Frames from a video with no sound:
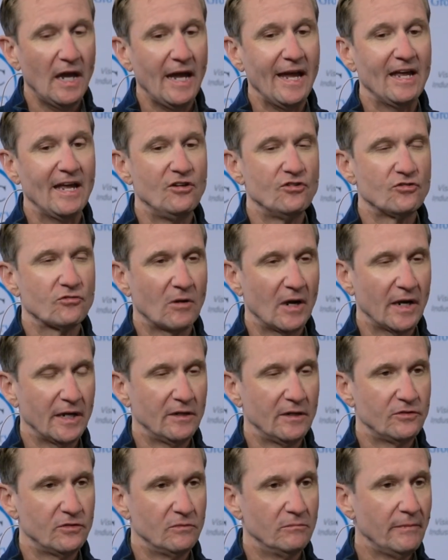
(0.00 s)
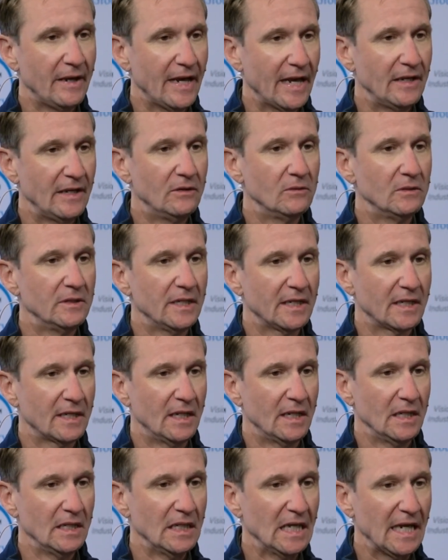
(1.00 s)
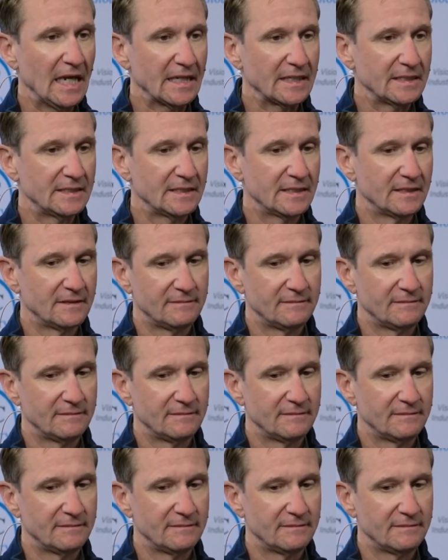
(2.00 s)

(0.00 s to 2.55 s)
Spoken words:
and trying to manually collect